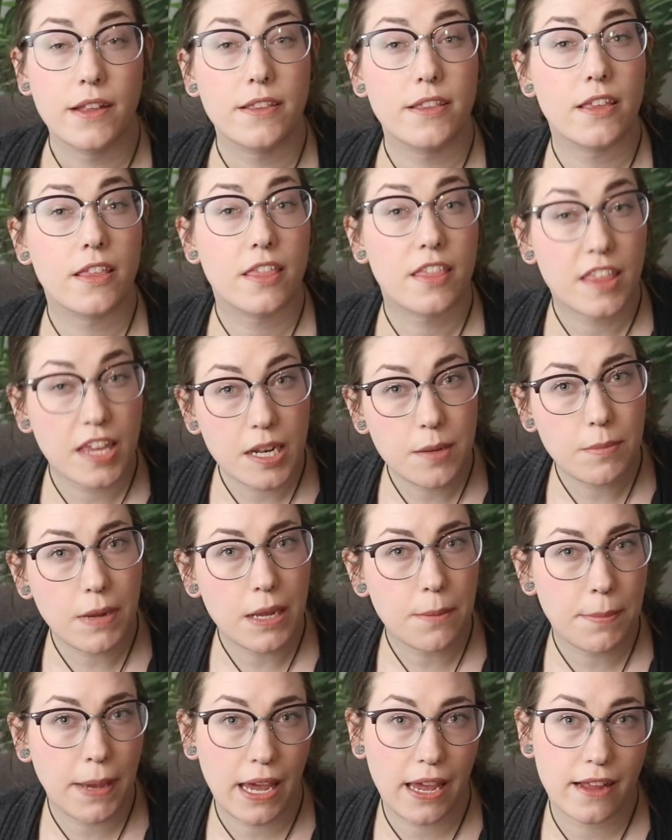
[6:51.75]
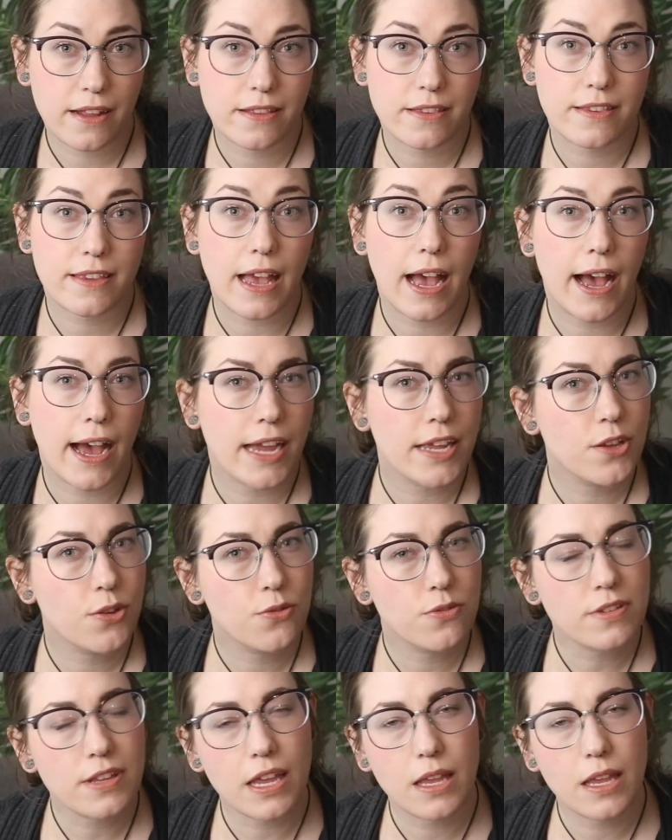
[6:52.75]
To thin my paints, I use